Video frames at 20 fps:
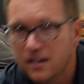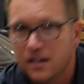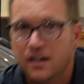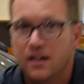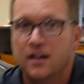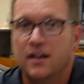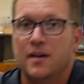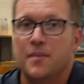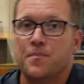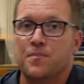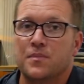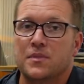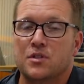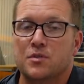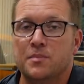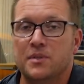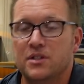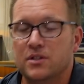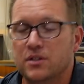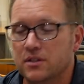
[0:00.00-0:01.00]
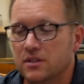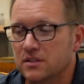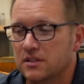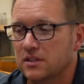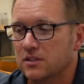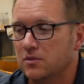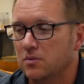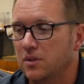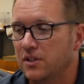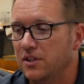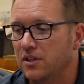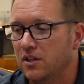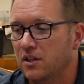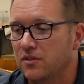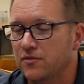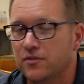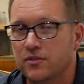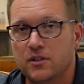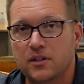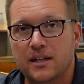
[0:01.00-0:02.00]
Shmi took the 620R
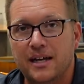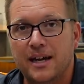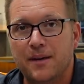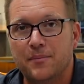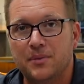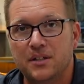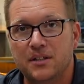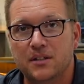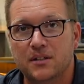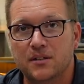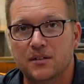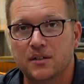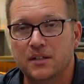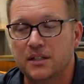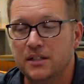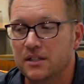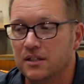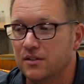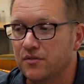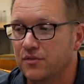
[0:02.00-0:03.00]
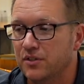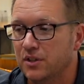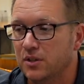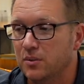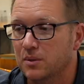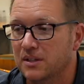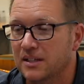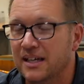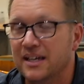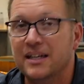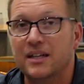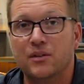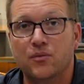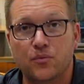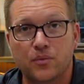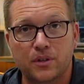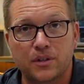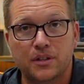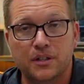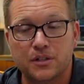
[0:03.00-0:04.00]
for a lap. He did a video with that. He
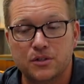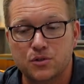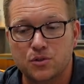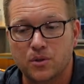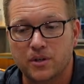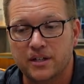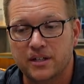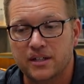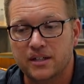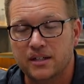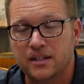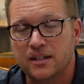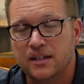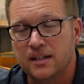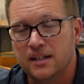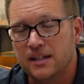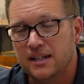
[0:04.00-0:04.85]
really enjoyed it.